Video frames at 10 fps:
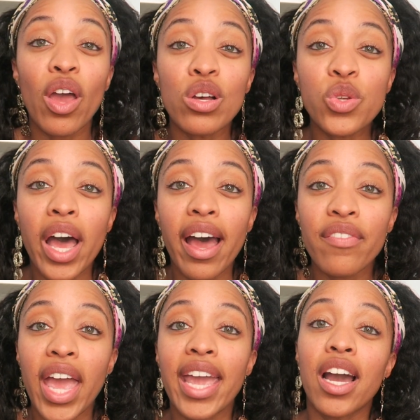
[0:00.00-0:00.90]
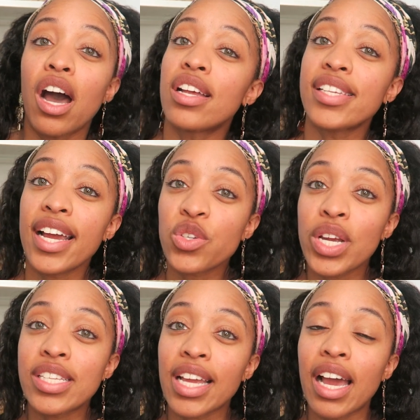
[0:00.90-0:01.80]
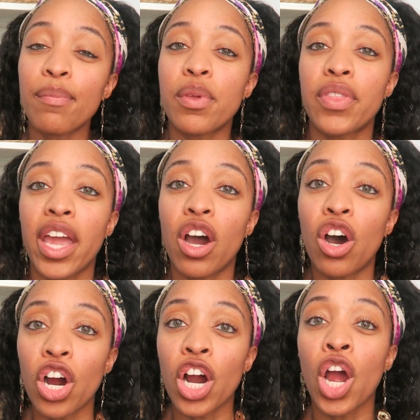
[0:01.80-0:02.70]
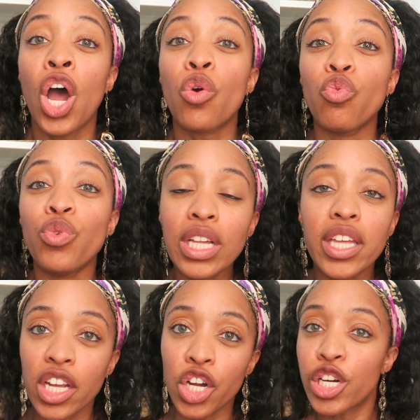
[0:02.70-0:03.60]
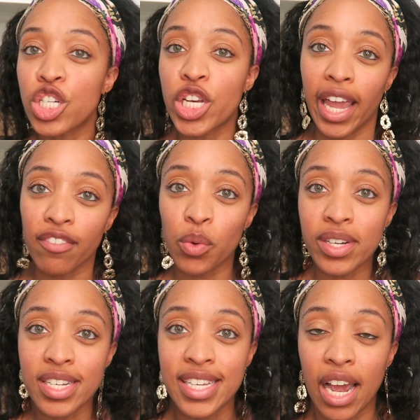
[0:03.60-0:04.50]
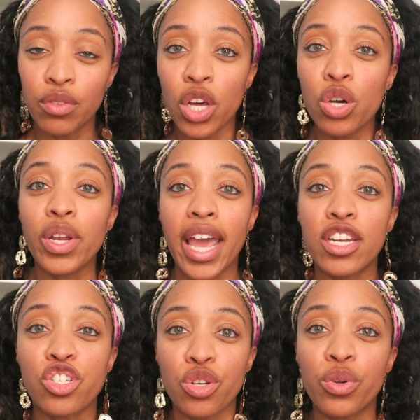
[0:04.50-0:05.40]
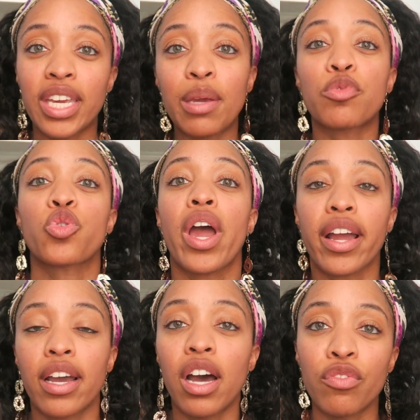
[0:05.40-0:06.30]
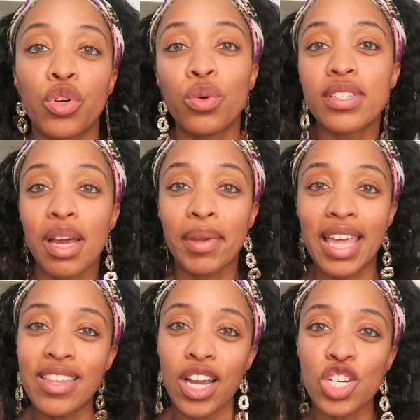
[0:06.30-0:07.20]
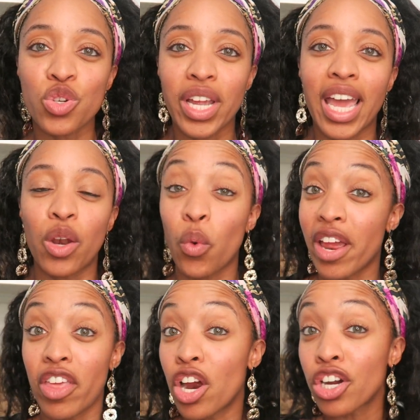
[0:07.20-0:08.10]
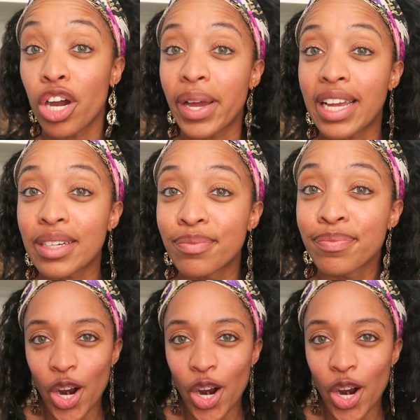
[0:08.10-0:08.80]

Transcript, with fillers: They also have a contact tracing app that they are really encouraging everyone to download and to keep track of who is coming in the country and where they are going.